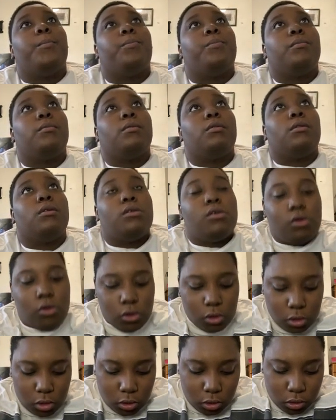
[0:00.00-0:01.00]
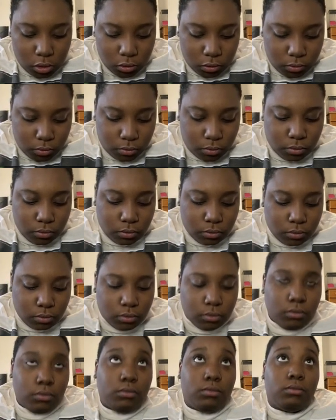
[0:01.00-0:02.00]

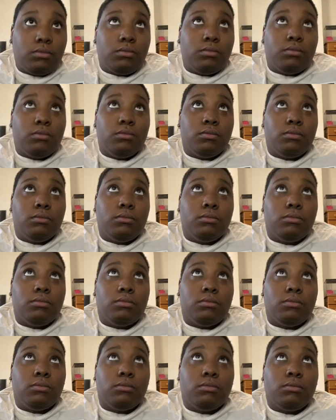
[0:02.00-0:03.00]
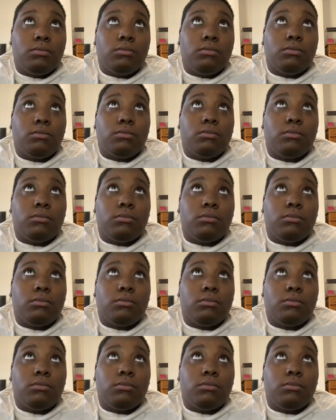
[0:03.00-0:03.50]
(silence)